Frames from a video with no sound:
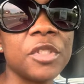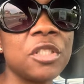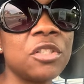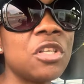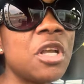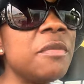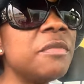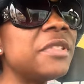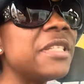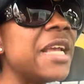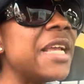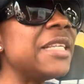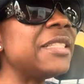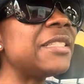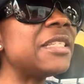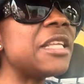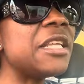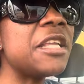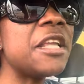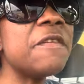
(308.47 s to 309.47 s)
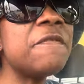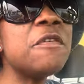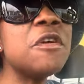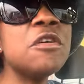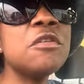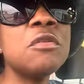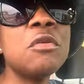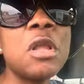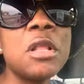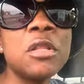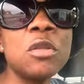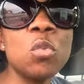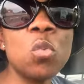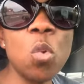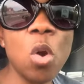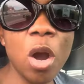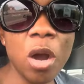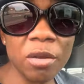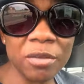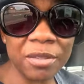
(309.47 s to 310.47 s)
Sometimes even
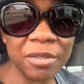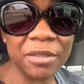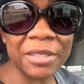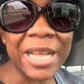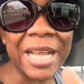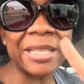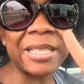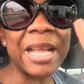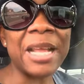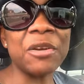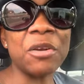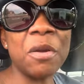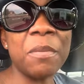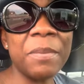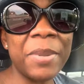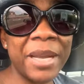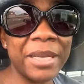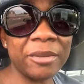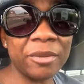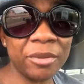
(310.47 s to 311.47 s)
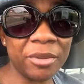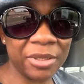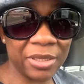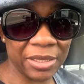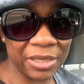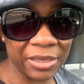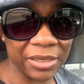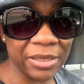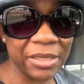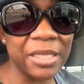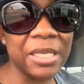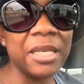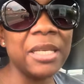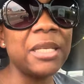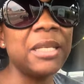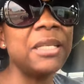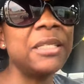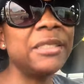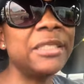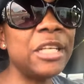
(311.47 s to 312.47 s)
walls that are not bouncy
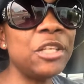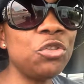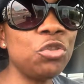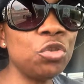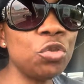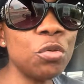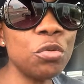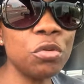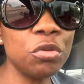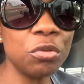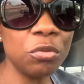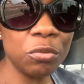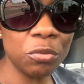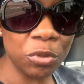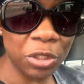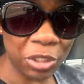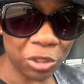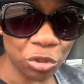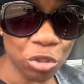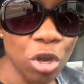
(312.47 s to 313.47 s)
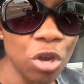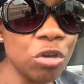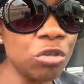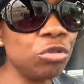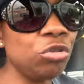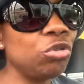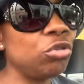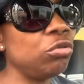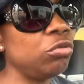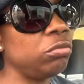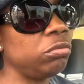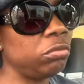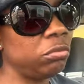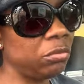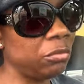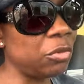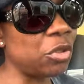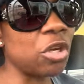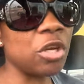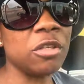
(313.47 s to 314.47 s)
they do the stone do
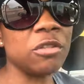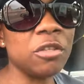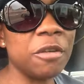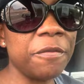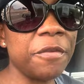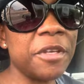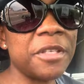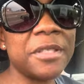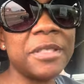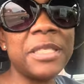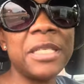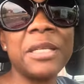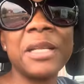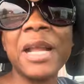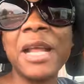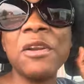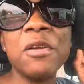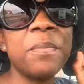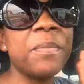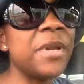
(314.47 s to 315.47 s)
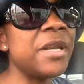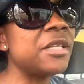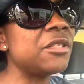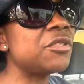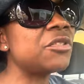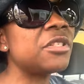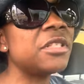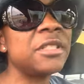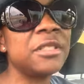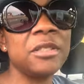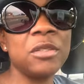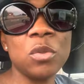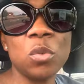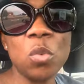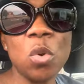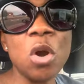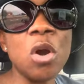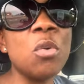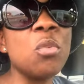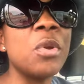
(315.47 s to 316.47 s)
because obviously it cannot penetrate the
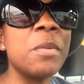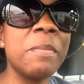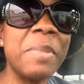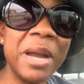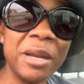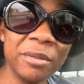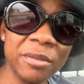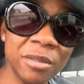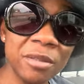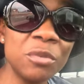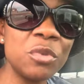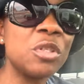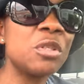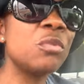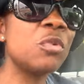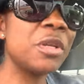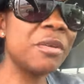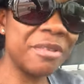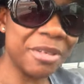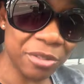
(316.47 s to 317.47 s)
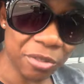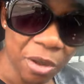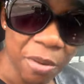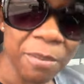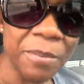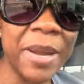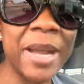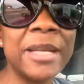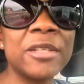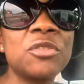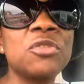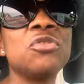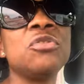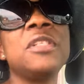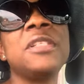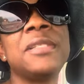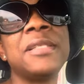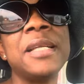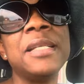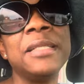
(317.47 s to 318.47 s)
wall we bounce we return back to the
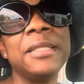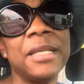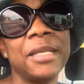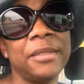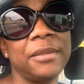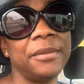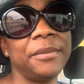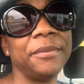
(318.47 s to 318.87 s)
sender